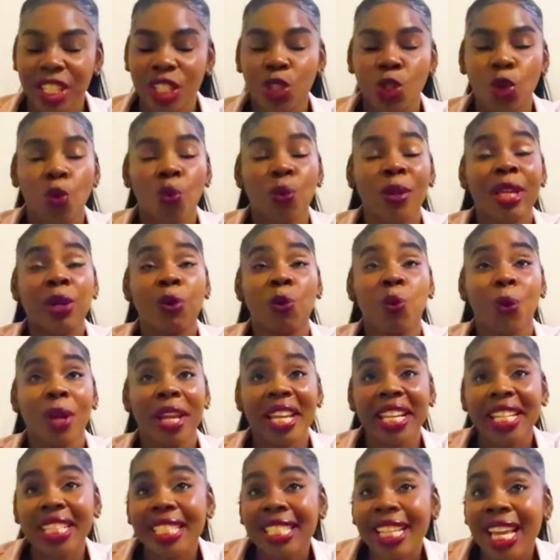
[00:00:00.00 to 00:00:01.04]
So
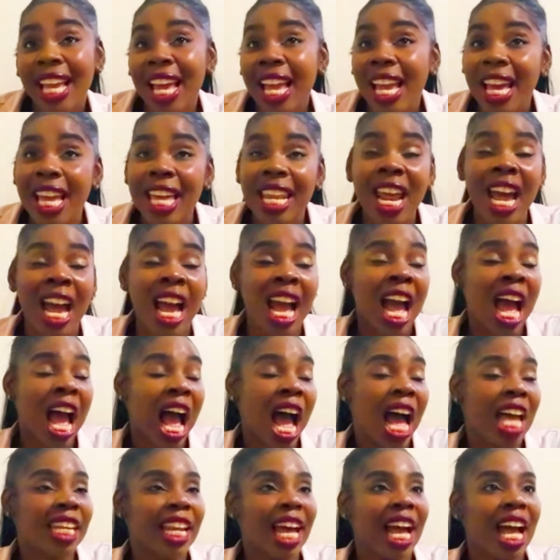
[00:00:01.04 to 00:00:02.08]
we waited,
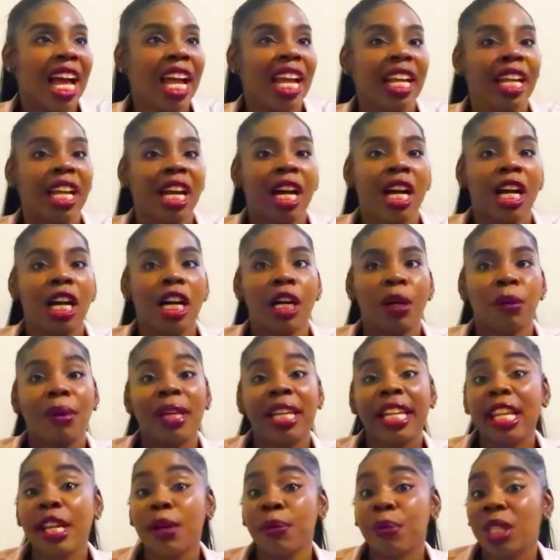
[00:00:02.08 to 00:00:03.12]
and I
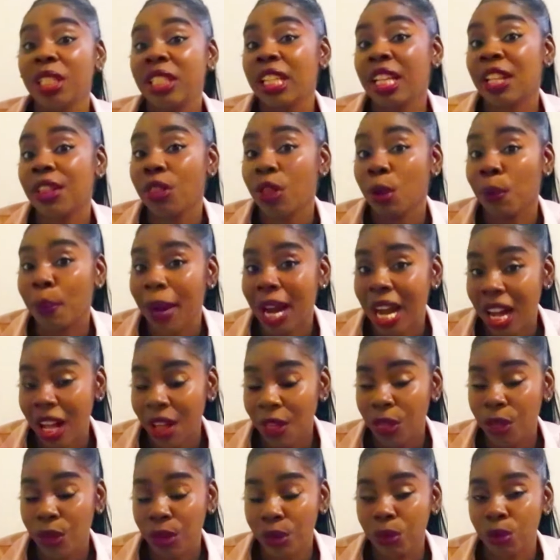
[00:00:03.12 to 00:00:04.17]
labored in the
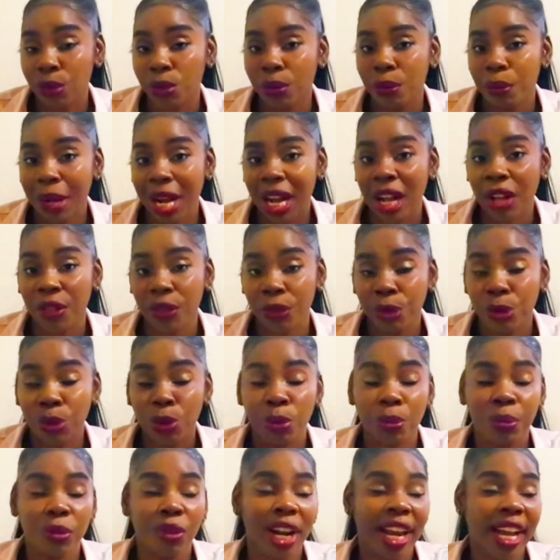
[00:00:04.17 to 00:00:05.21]

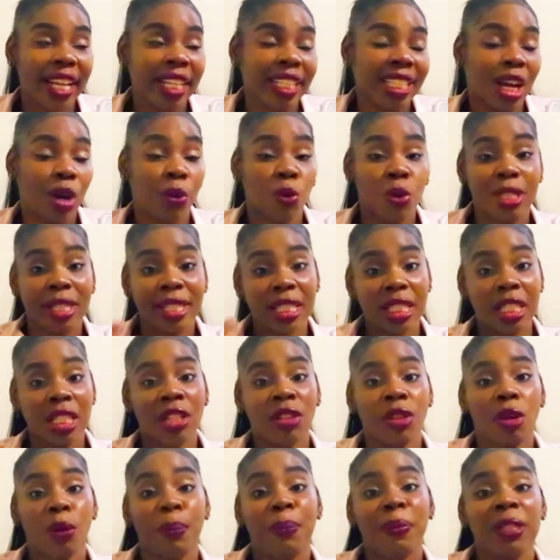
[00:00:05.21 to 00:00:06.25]
bathroom, right? I was
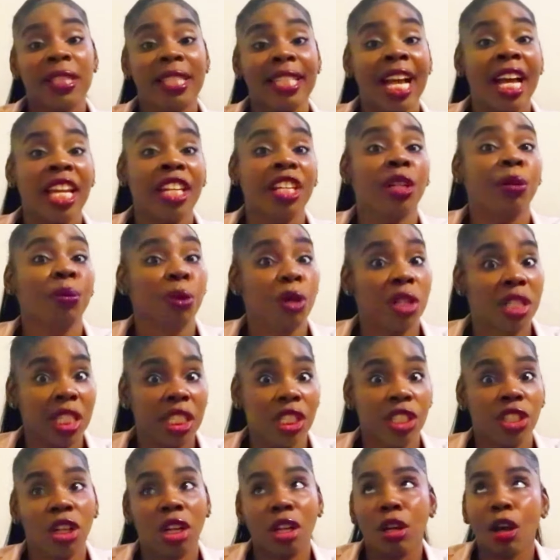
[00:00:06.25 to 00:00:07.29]
in the standing
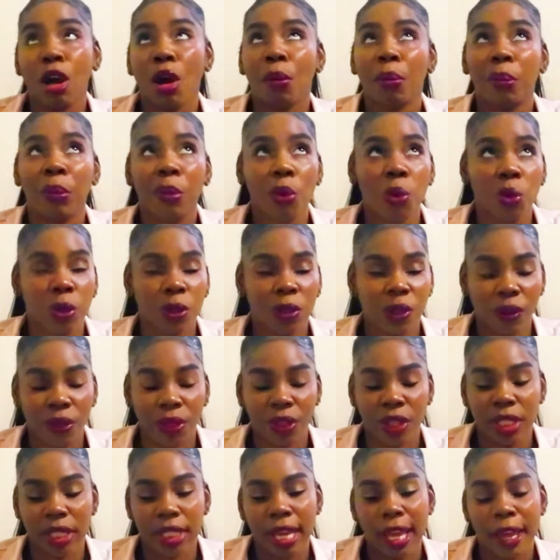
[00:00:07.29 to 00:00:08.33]
position most of
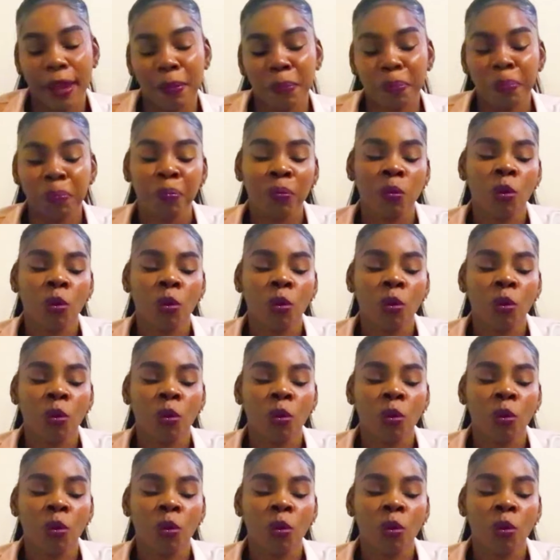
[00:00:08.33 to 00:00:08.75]
the time.